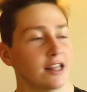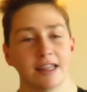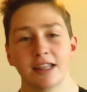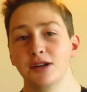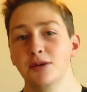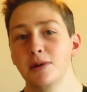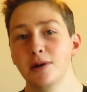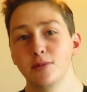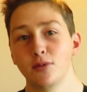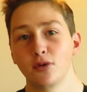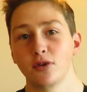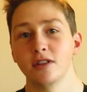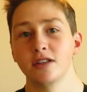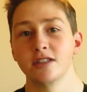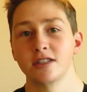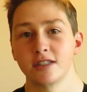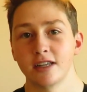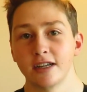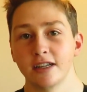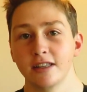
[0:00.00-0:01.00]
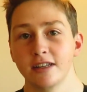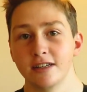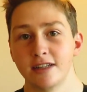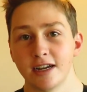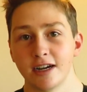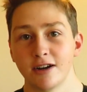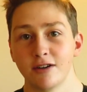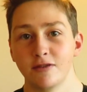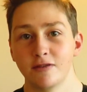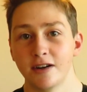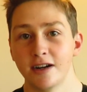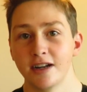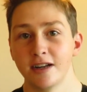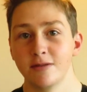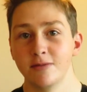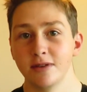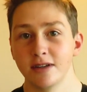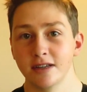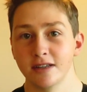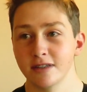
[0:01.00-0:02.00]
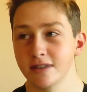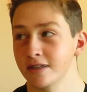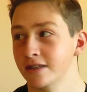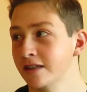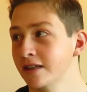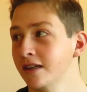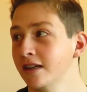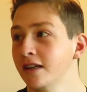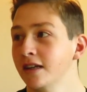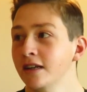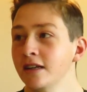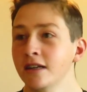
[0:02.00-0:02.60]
little bit more than slightly terrified because,